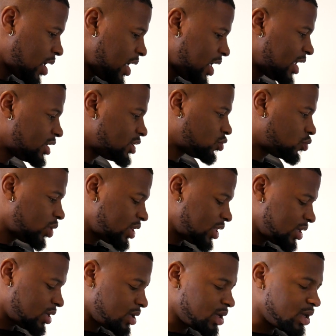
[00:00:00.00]
it's really
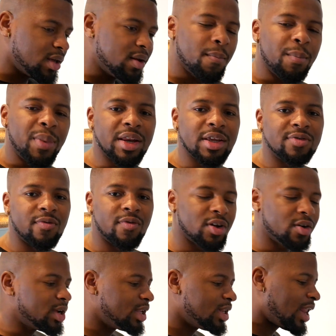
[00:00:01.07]
good, but it's
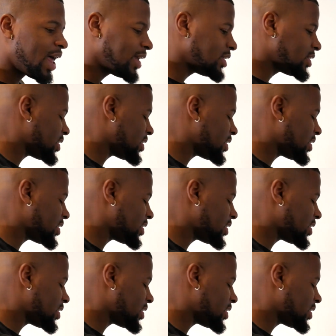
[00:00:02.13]
very light